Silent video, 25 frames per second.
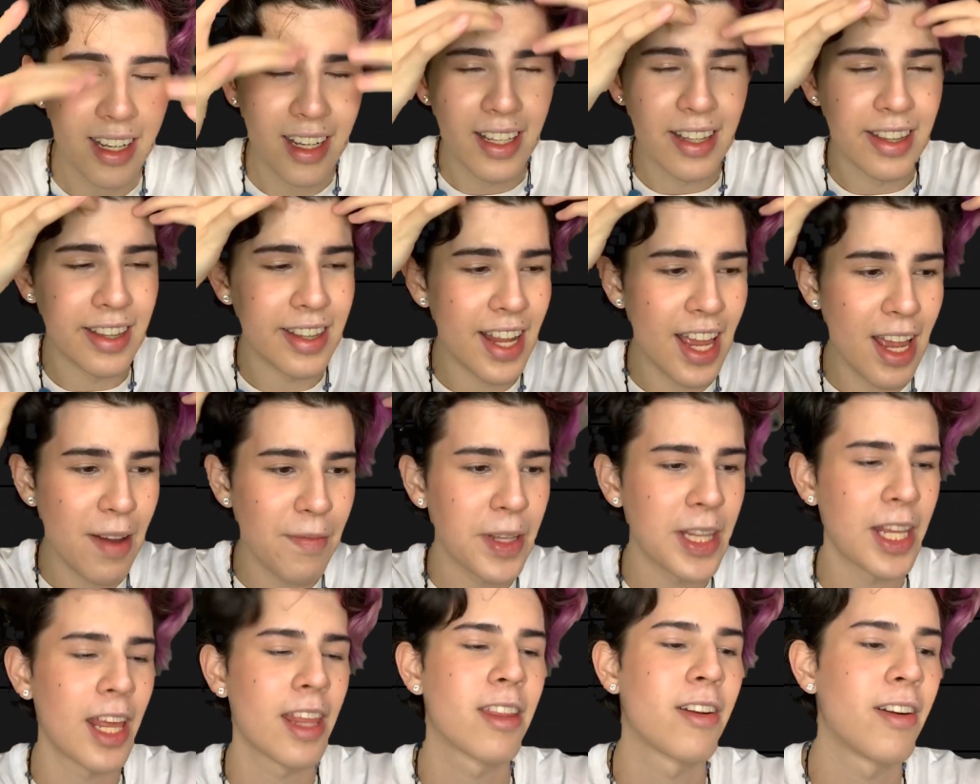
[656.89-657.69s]
Name
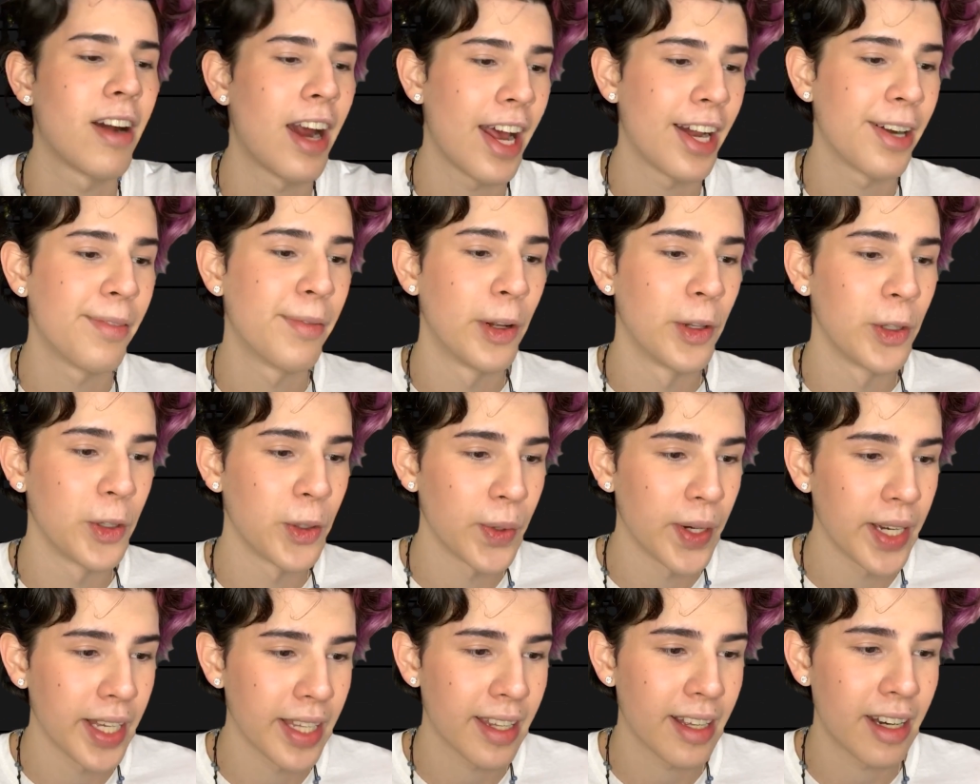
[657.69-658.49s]
another animal
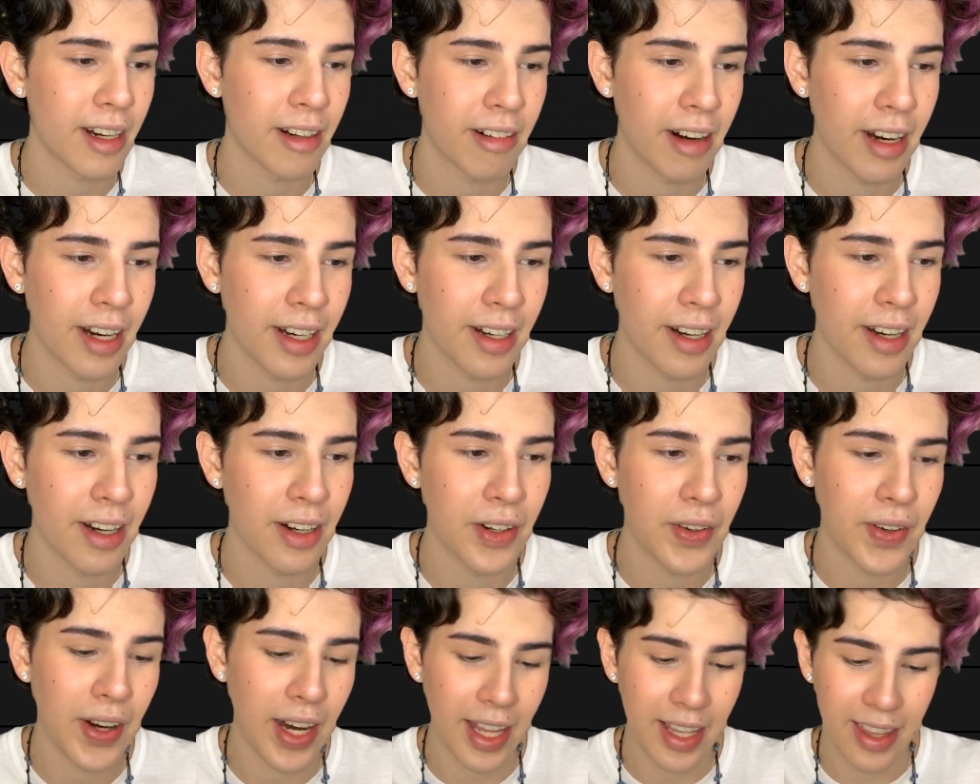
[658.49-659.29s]
doing that right
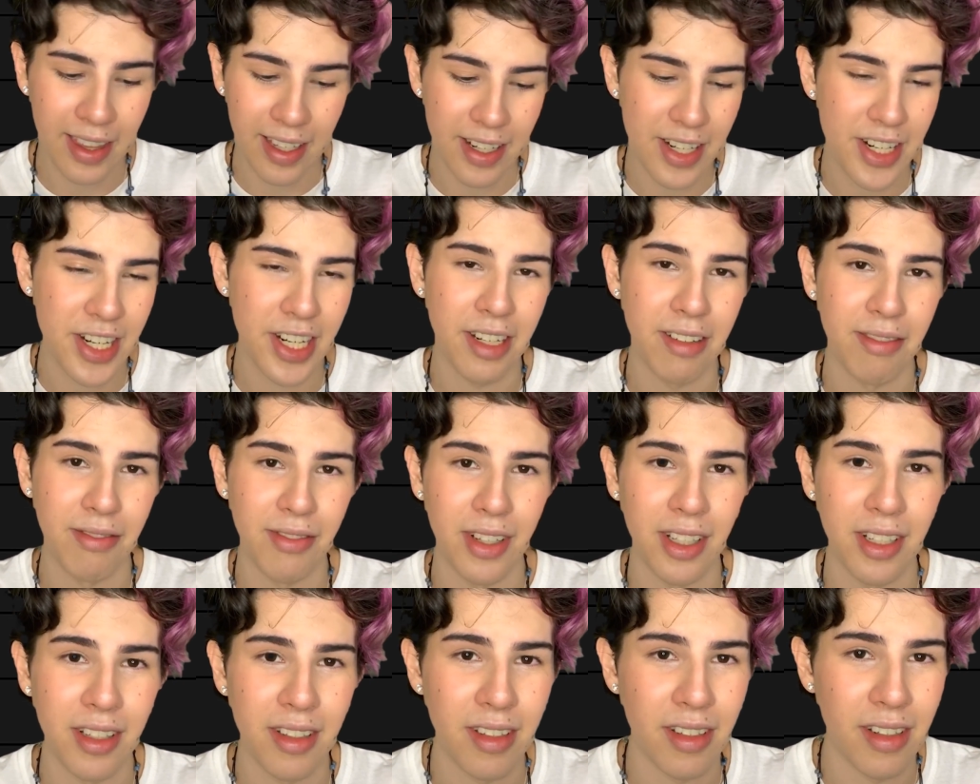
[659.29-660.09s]
now. I think she
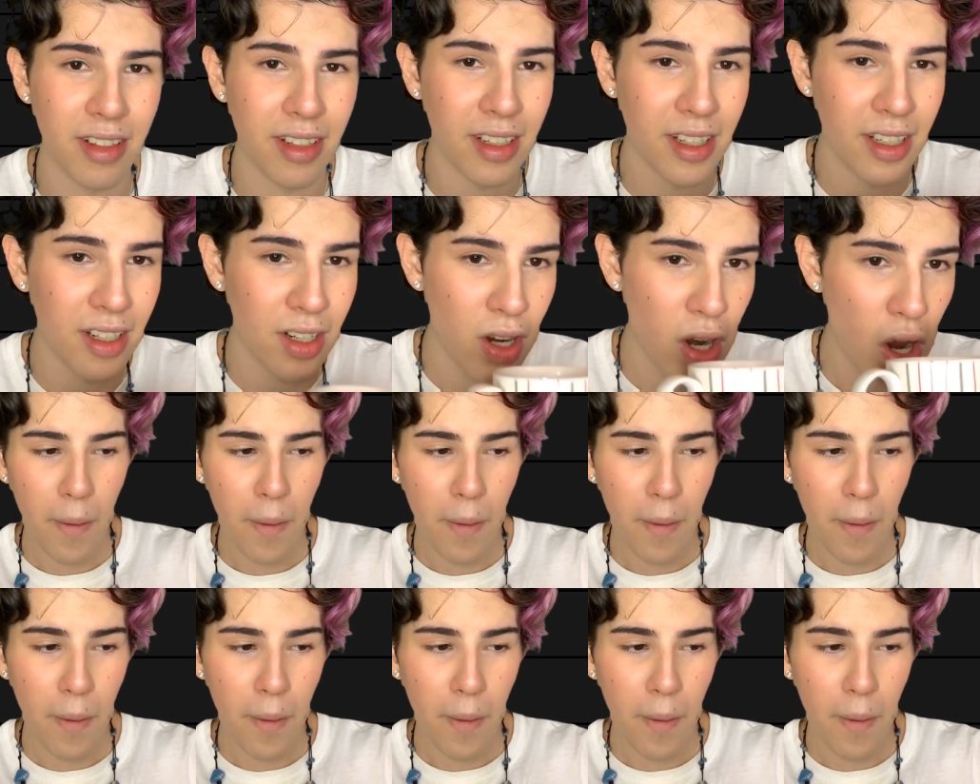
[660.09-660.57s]
invented it.